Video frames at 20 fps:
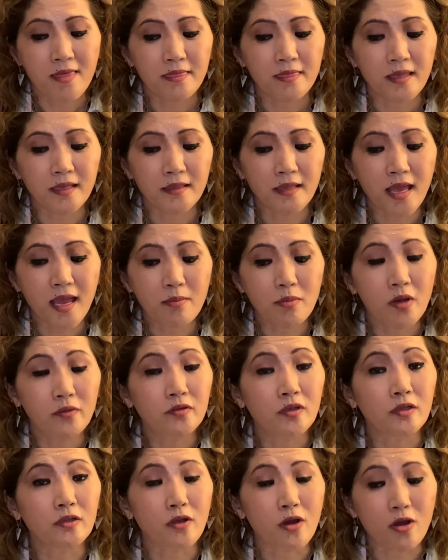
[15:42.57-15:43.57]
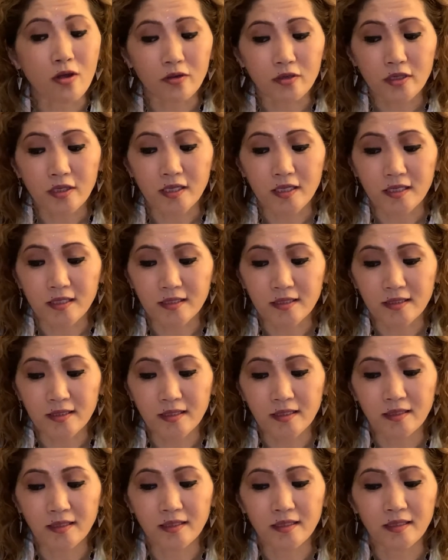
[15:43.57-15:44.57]
the name of the Lord is
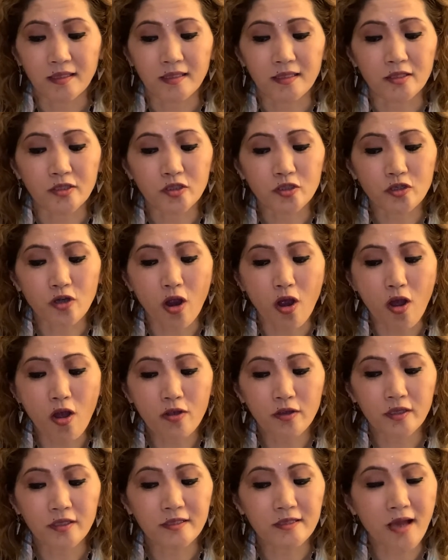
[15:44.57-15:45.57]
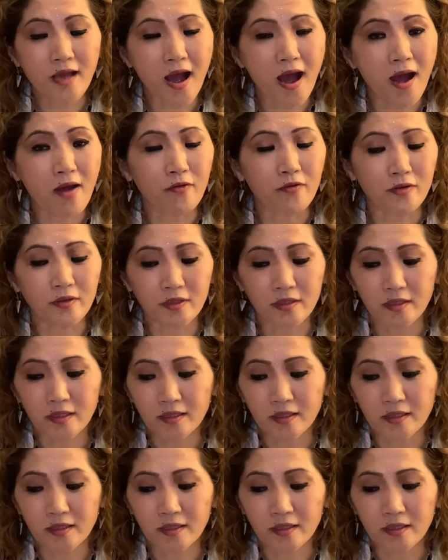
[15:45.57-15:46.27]
strong tower,